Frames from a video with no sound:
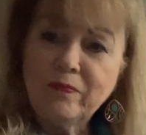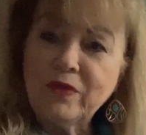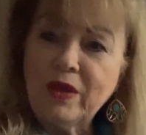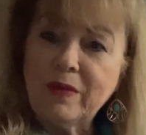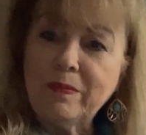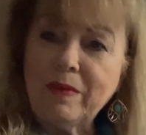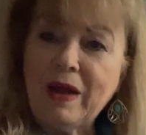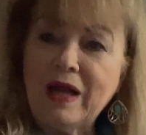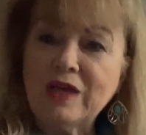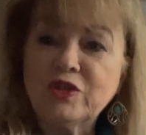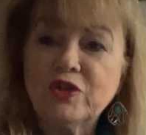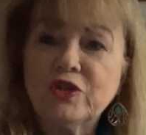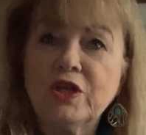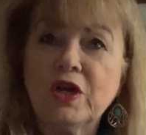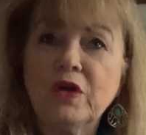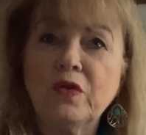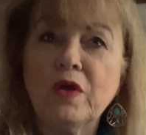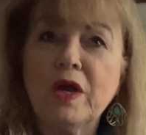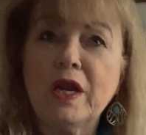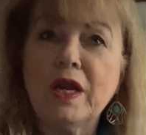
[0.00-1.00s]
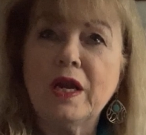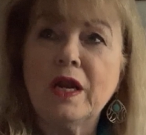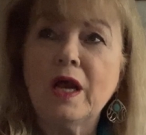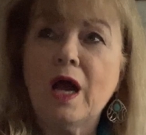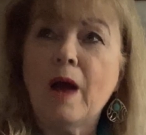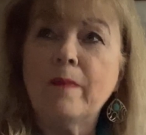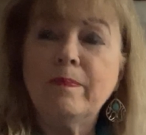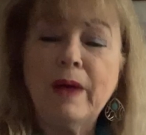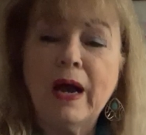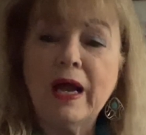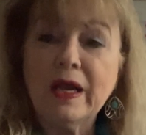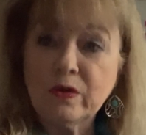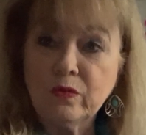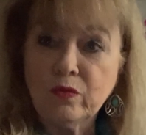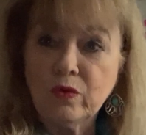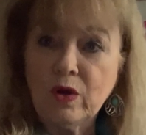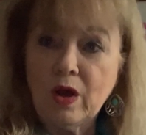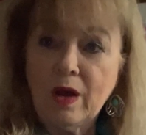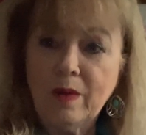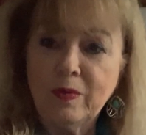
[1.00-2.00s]
Am I showing a bank
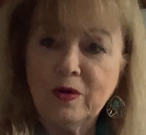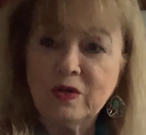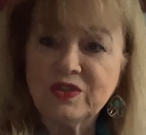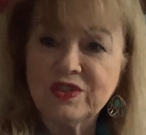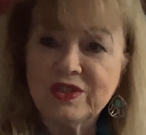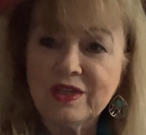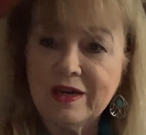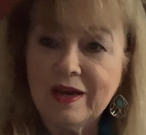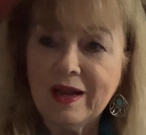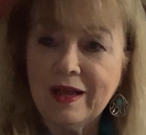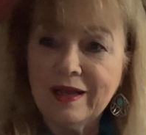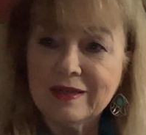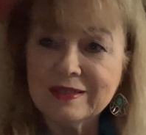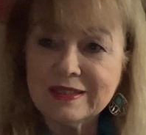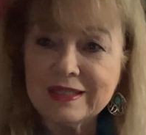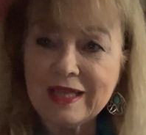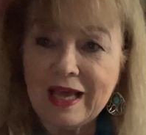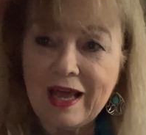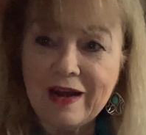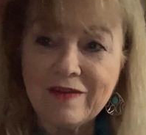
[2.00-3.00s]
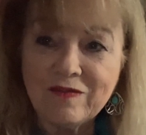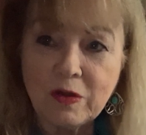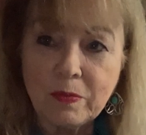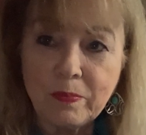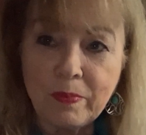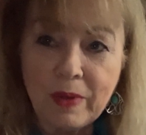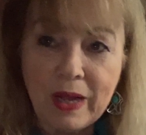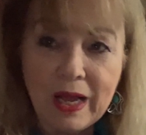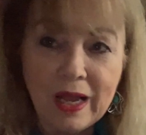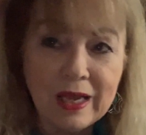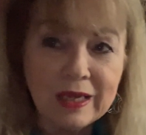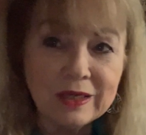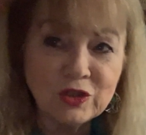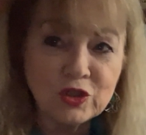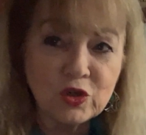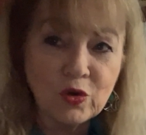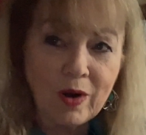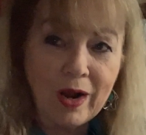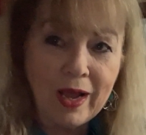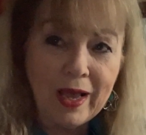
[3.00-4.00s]
robber sitting outside of a bank
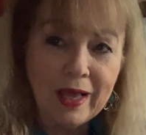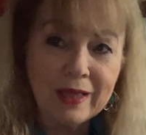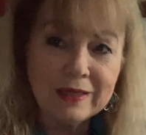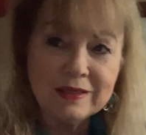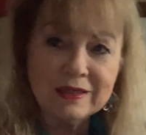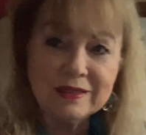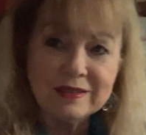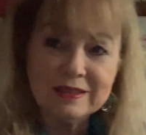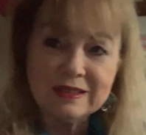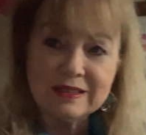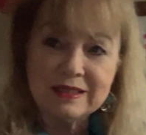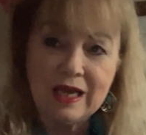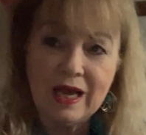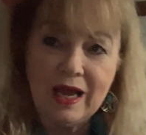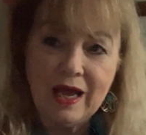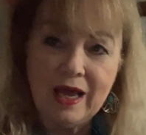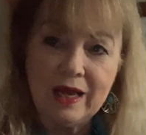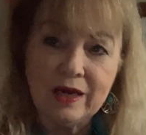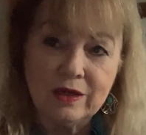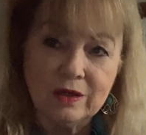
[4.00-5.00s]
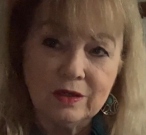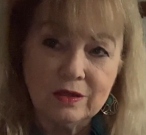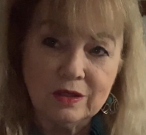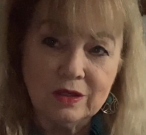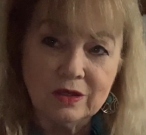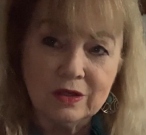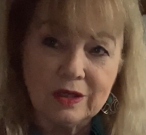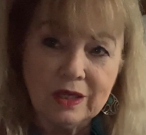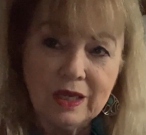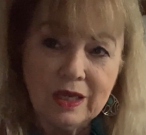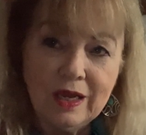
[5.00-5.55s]
trying to decide, look,